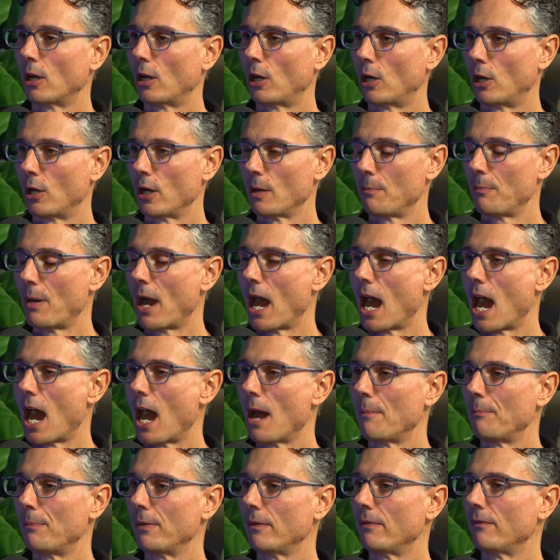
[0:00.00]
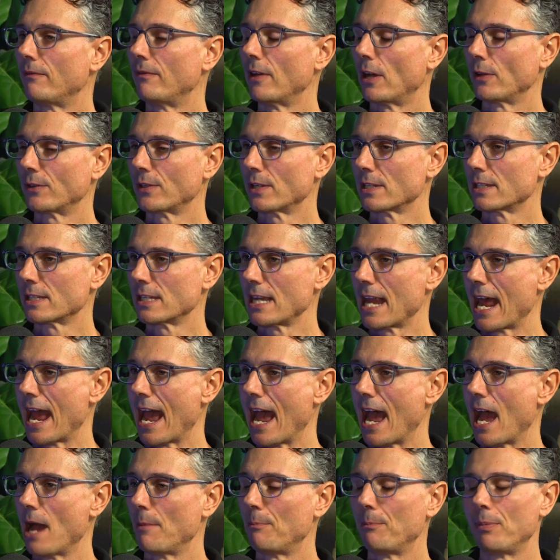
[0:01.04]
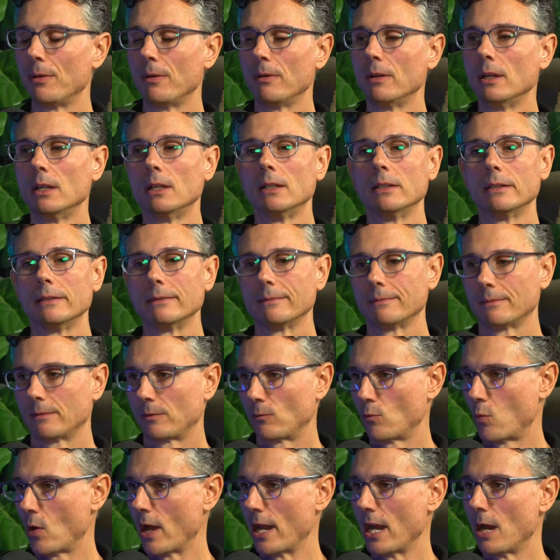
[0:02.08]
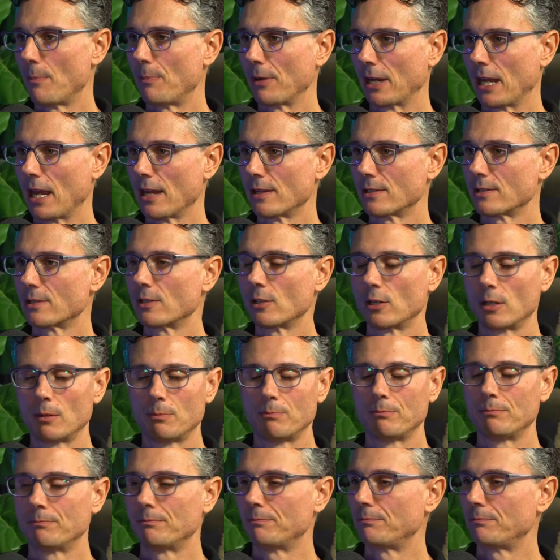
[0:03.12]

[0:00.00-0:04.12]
heard a pop, felt a snap, went up against their